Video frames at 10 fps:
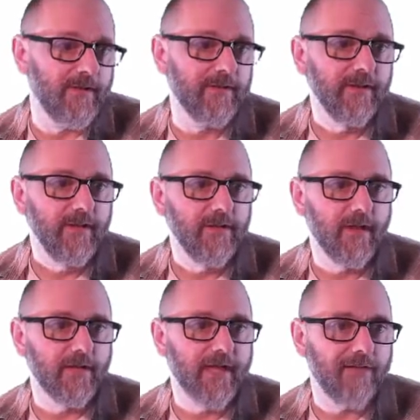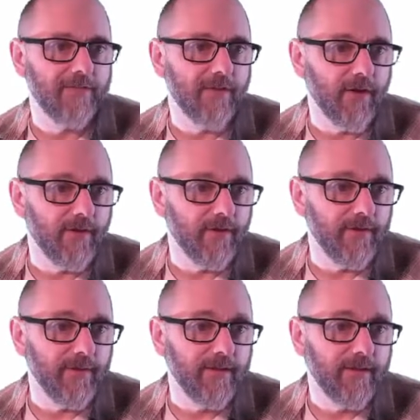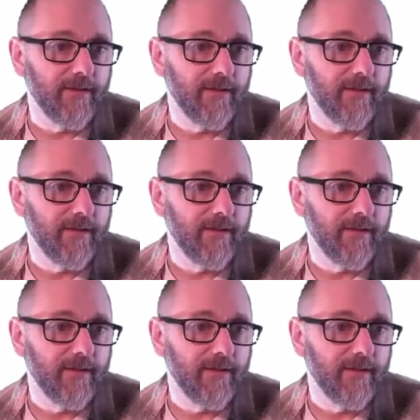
I mean, you guys have the code, but